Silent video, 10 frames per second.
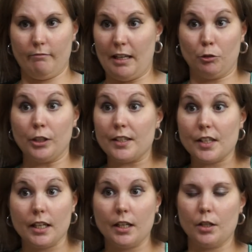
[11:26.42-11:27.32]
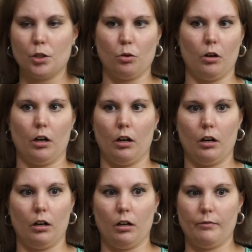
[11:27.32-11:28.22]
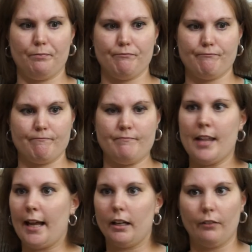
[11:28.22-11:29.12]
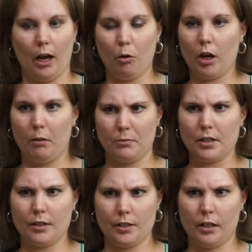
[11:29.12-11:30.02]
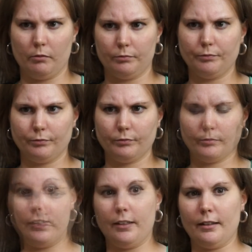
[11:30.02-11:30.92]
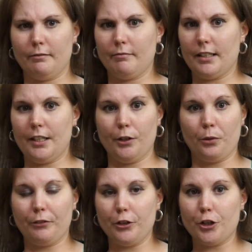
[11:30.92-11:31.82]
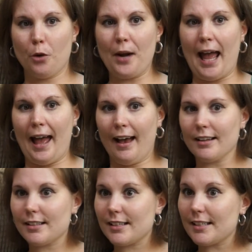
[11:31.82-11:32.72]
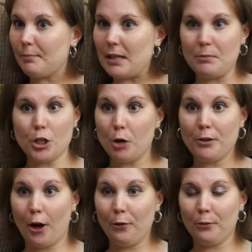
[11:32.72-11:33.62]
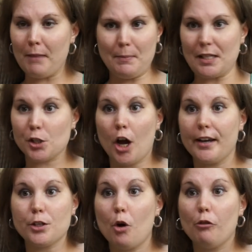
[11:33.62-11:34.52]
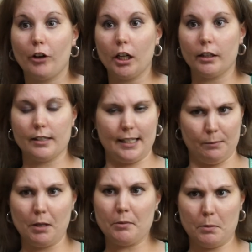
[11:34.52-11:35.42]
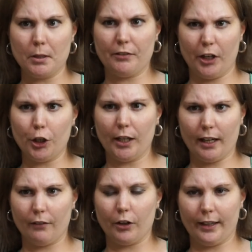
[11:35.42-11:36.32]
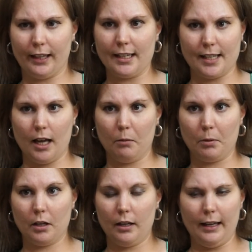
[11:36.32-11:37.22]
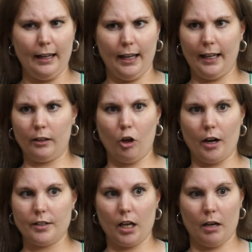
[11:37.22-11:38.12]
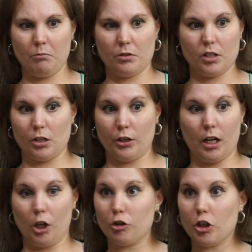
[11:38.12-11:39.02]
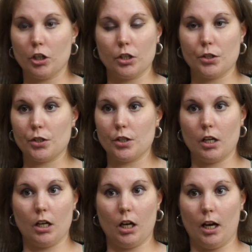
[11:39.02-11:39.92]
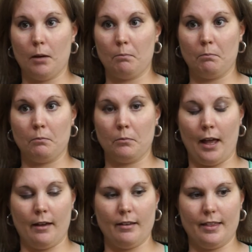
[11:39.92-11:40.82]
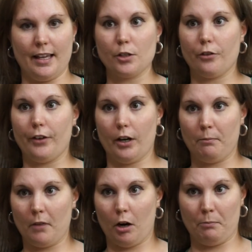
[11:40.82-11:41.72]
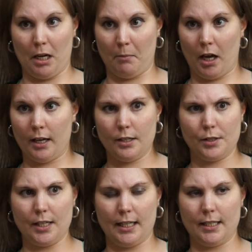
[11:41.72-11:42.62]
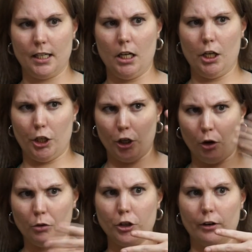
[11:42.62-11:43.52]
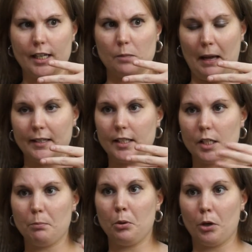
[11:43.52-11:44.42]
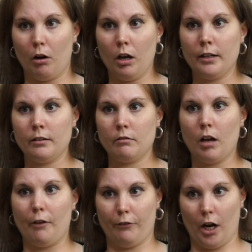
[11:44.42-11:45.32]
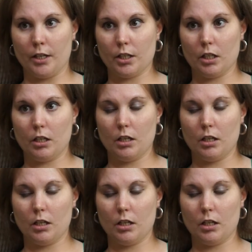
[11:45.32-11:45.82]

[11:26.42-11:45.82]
illnesses or negative outcomes I see. Mm-hmm. If you don't ask, sometimes you don't know. Maybe it's not as overt, because sometimes people are very good at covering things up. Mm-hmm. And a lot of times, certain cultures, things are minimized, and, you're expected to put on a front.